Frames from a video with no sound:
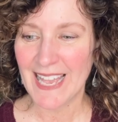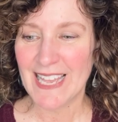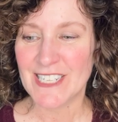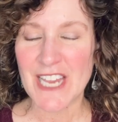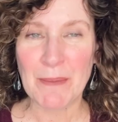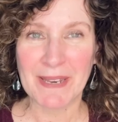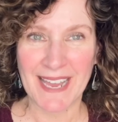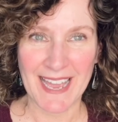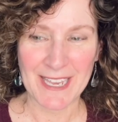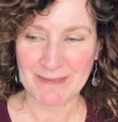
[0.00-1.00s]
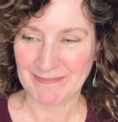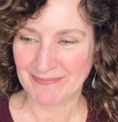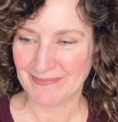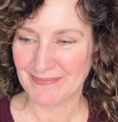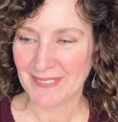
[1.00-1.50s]
Gemini,
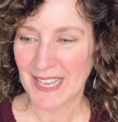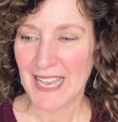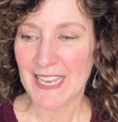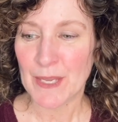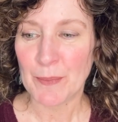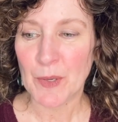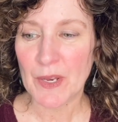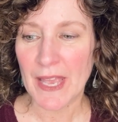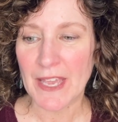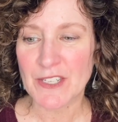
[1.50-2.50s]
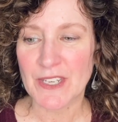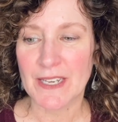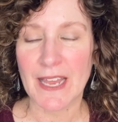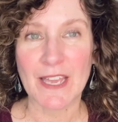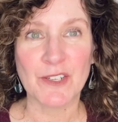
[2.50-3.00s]

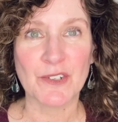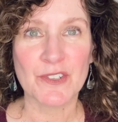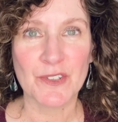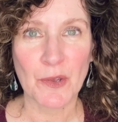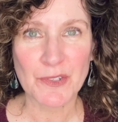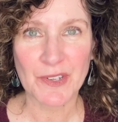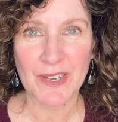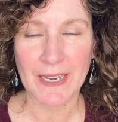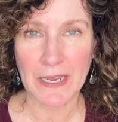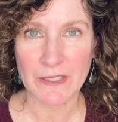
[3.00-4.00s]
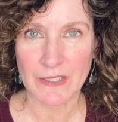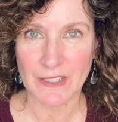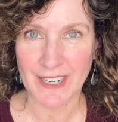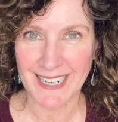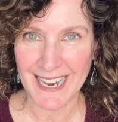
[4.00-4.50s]
communication and your social
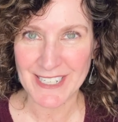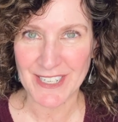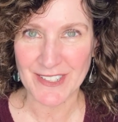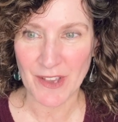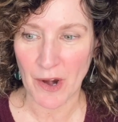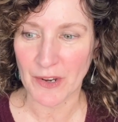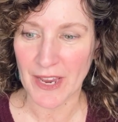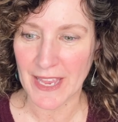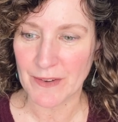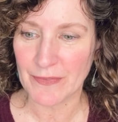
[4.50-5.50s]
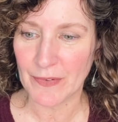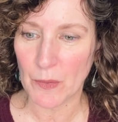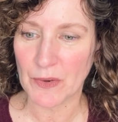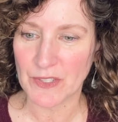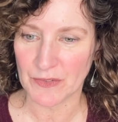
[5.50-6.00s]
connections are in
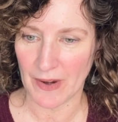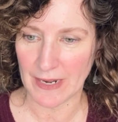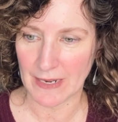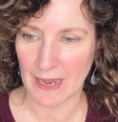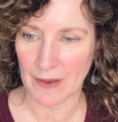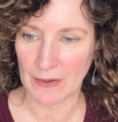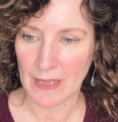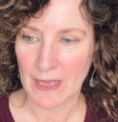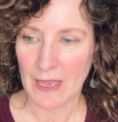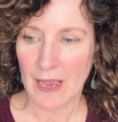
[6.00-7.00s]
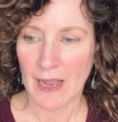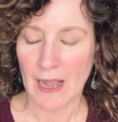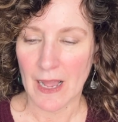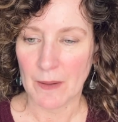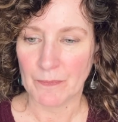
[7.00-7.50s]
focus right now.
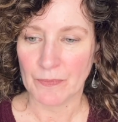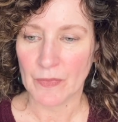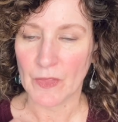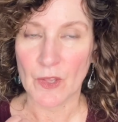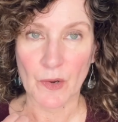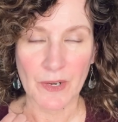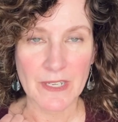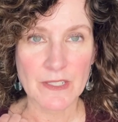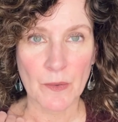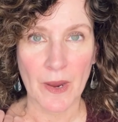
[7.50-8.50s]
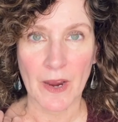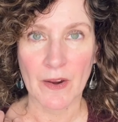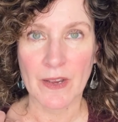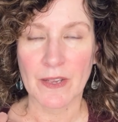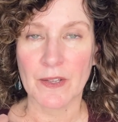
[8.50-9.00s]
The Uranus
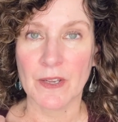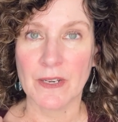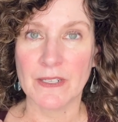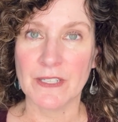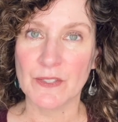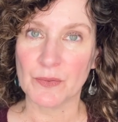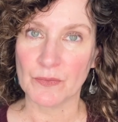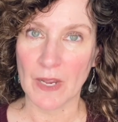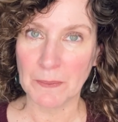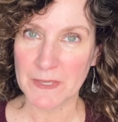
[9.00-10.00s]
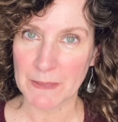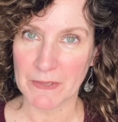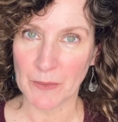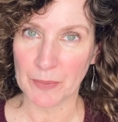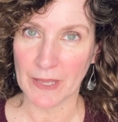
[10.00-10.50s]
square could disrupt some
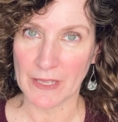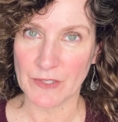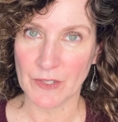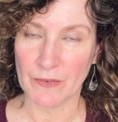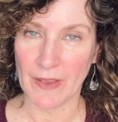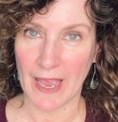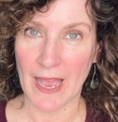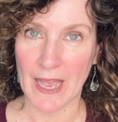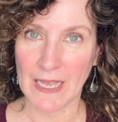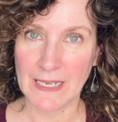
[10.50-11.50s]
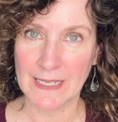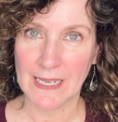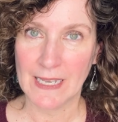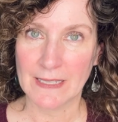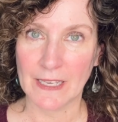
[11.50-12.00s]
of the plans you've had.
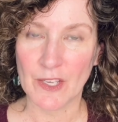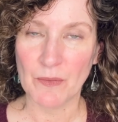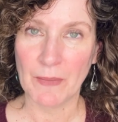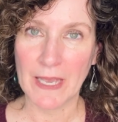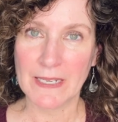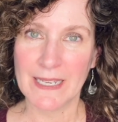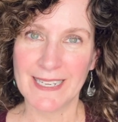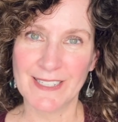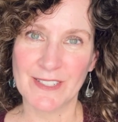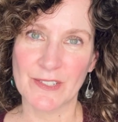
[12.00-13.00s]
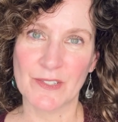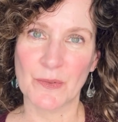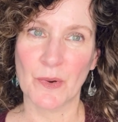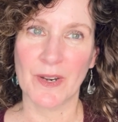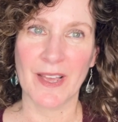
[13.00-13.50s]
Like, you may need to
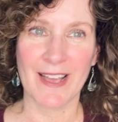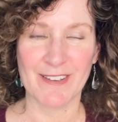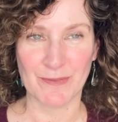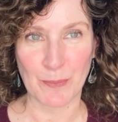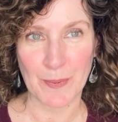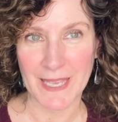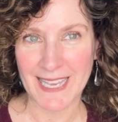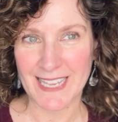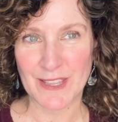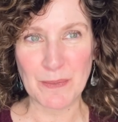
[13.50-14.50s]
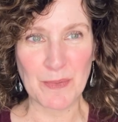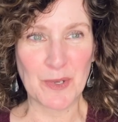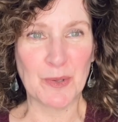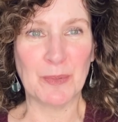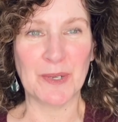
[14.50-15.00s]
sort of be the
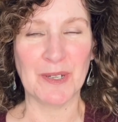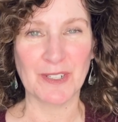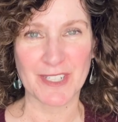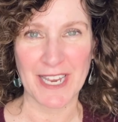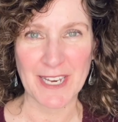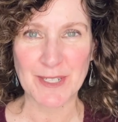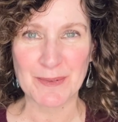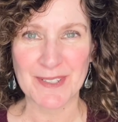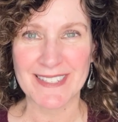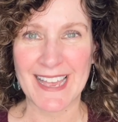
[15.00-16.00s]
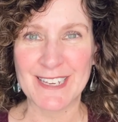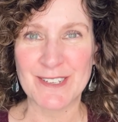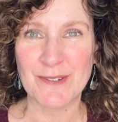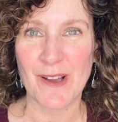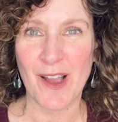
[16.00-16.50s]
mutable, changeable sign
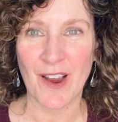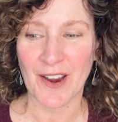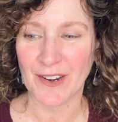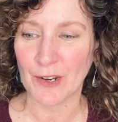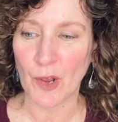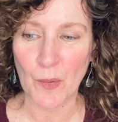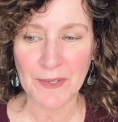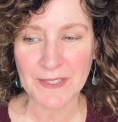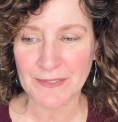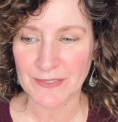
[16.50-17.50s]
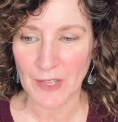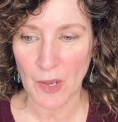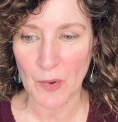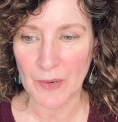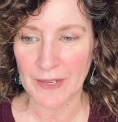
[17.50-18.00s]
you are and go with the
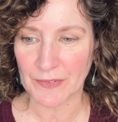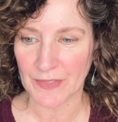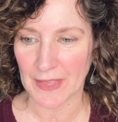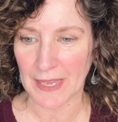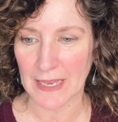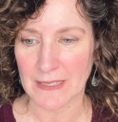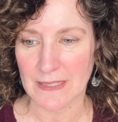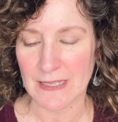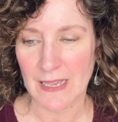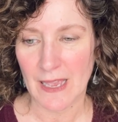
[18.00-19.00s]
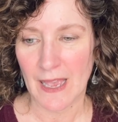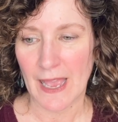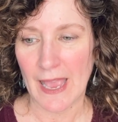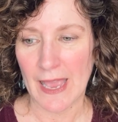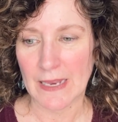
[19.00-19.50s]
flow of things
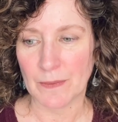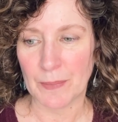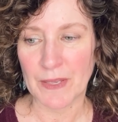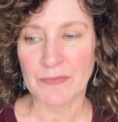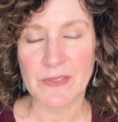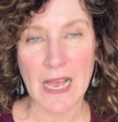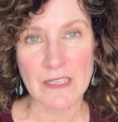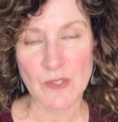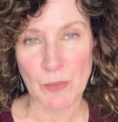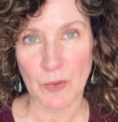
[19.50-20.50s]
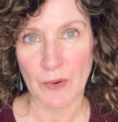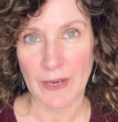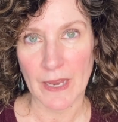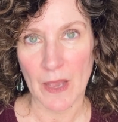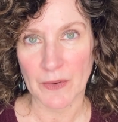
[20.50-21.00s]
and be flexible right
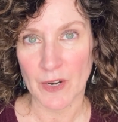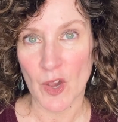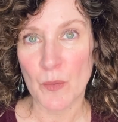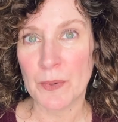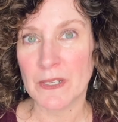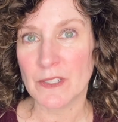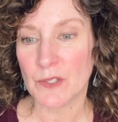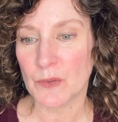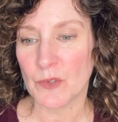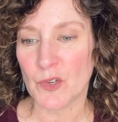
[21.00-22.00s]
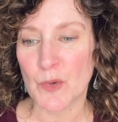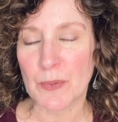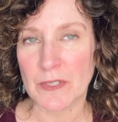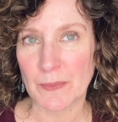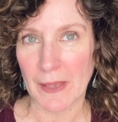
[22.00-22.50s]
now and open to new
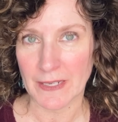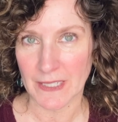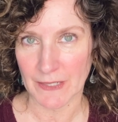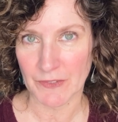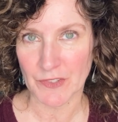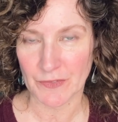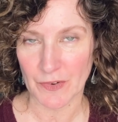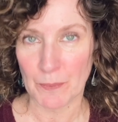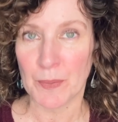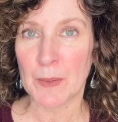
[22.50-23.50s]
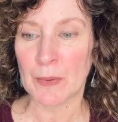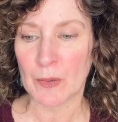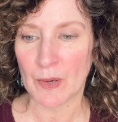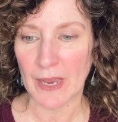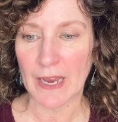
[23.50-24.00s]
perspectives from people
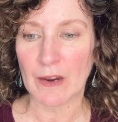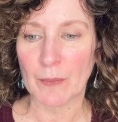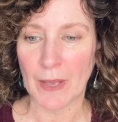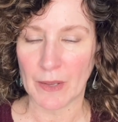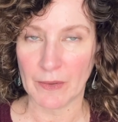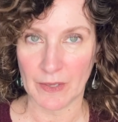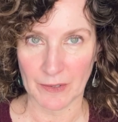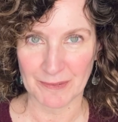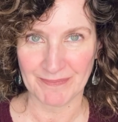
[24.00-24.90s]
who care about you.